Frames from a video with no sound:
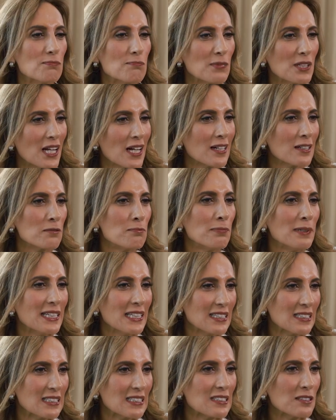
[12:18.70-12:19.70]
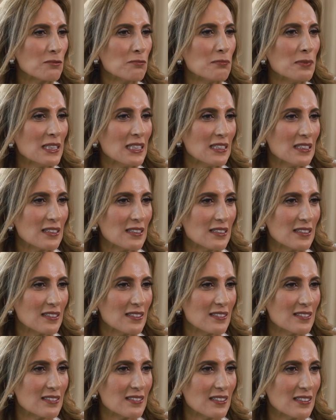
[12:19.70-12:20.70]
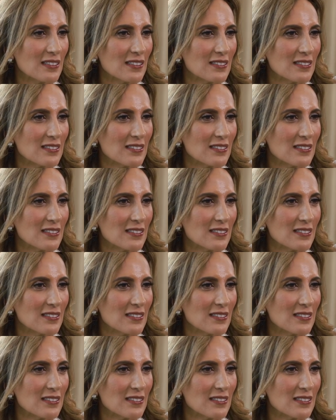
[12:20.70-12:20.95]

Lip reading: Menachem Begin to me is